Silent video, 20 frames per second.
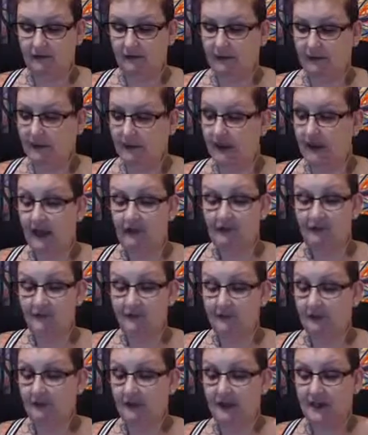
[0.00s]
that have
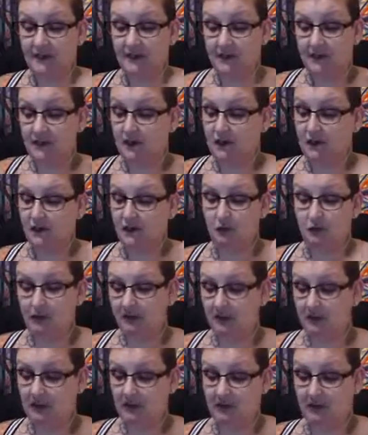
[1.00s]
something to do with
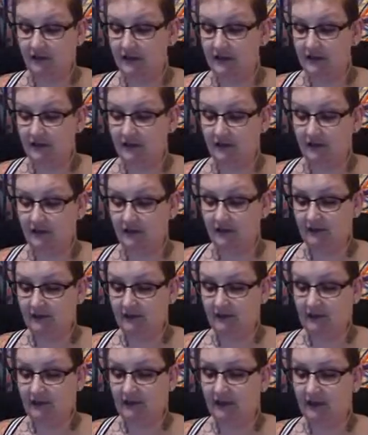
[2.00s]
healing,
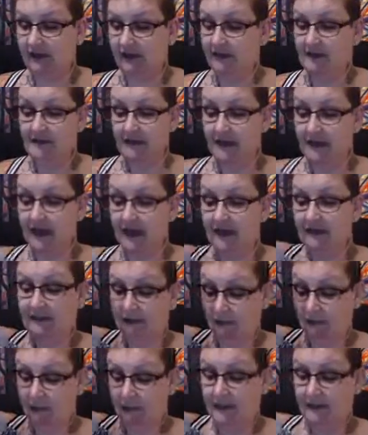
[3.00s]
and it's
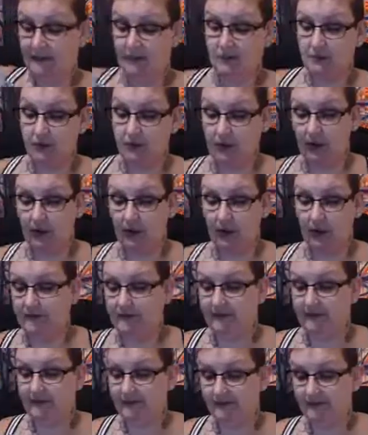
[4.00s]
connected with this planet.
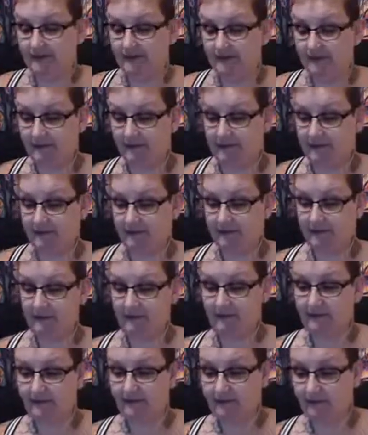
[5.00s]

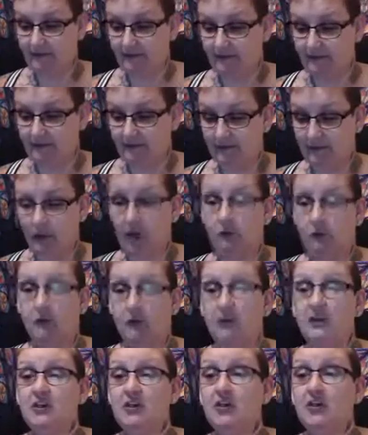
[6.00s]
They're
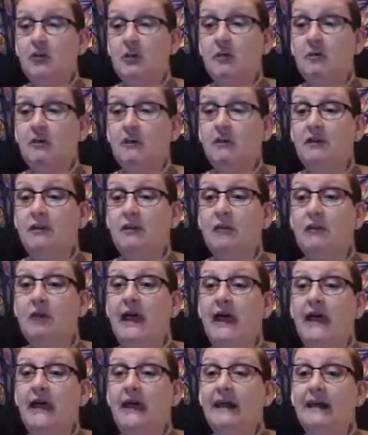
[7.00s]
not really showing me the
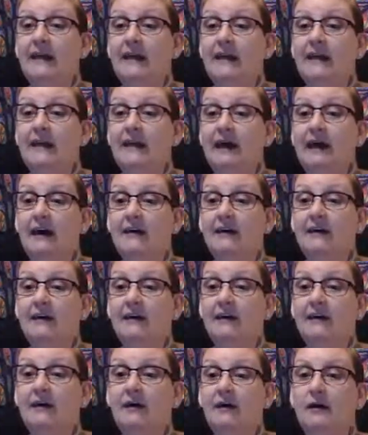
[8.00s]
planet
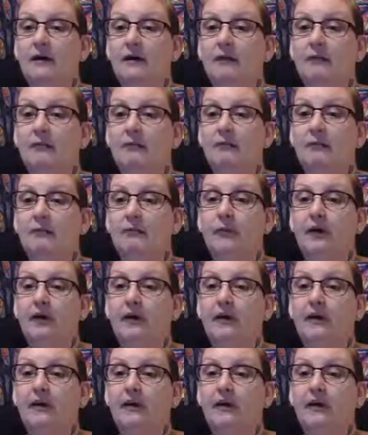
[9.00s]
yet,
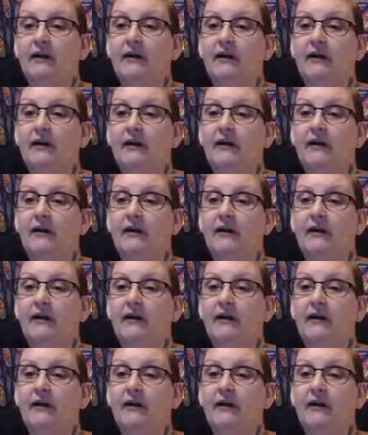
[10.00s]
but